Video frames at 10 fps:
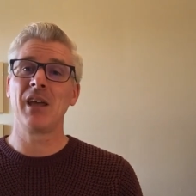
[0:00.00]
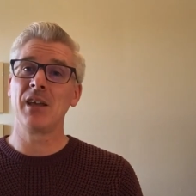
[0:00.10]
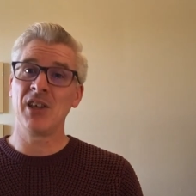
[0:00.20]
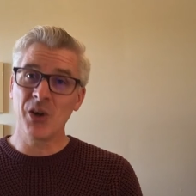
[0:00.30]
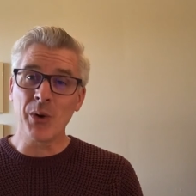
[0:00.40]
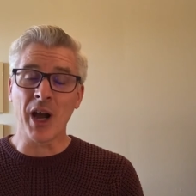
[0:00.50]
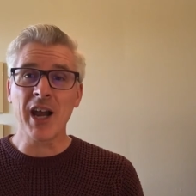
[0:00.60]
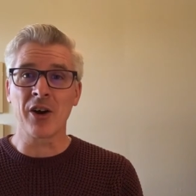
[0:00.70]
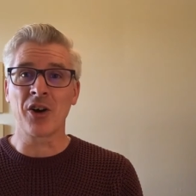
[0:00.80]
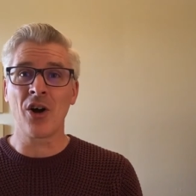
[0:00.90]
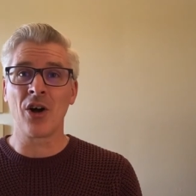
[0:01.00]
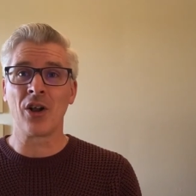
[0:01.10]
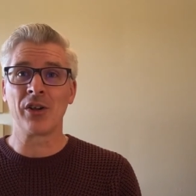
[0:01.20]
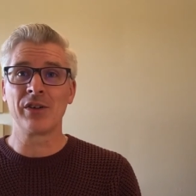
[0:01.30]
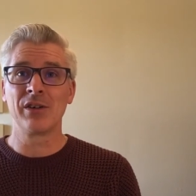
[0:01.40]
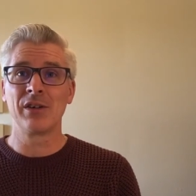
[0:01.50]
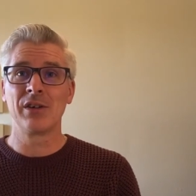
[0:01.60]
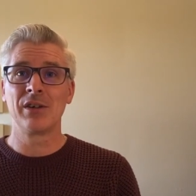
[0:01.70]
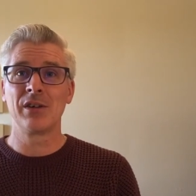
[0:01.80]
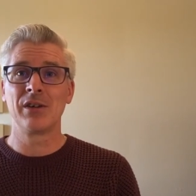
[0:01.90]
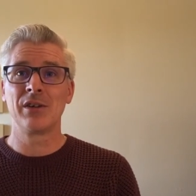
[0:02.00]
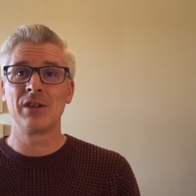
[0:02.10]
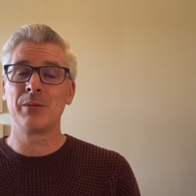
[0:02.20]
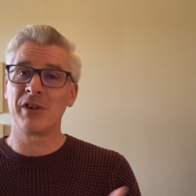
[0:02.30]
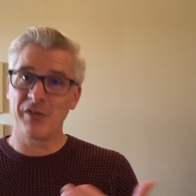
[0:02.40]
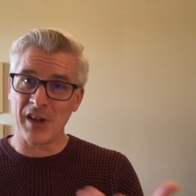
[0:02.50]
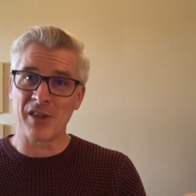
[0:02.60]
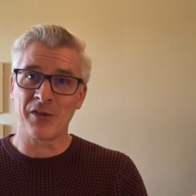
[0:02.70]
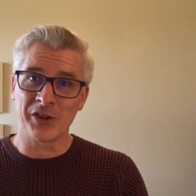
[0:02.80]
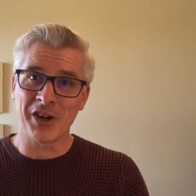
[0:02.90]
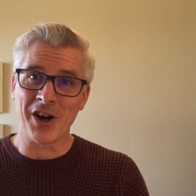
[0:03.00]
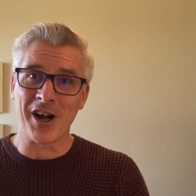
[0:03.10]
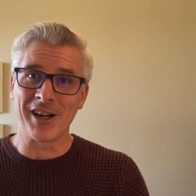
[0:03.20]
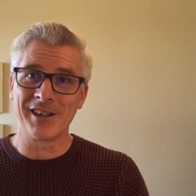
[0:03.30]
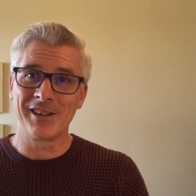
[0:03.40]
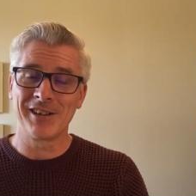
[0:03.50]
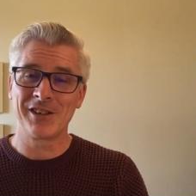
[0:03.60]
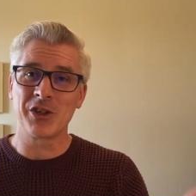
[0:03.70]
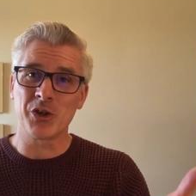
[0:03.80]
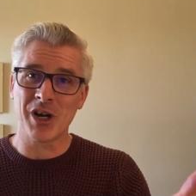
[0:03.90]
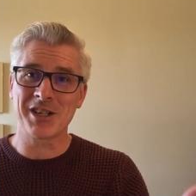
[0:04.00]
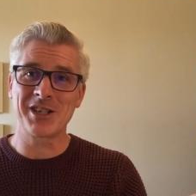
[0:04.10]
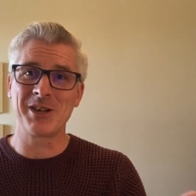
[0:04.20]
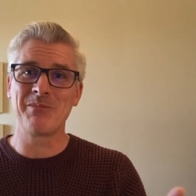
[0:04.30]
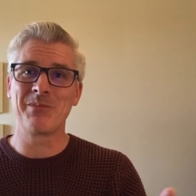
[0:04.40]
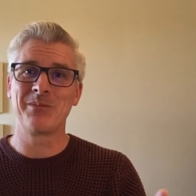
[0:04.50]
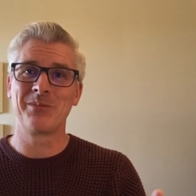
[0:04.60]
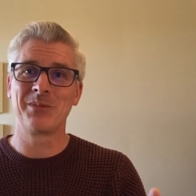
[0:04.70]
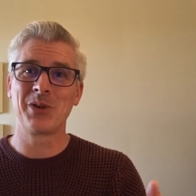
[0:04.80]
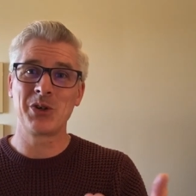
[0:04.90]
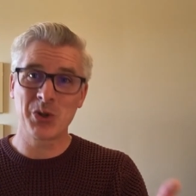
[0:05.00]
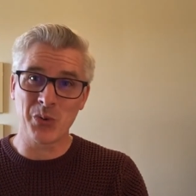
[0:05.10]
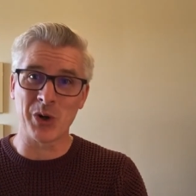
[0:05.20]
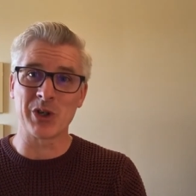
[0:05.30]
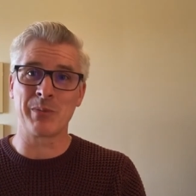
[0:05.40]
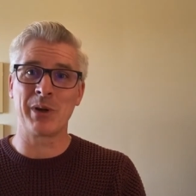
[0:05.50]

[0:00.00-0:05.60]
You and I are called to be faithful to God, to trust Him, to worship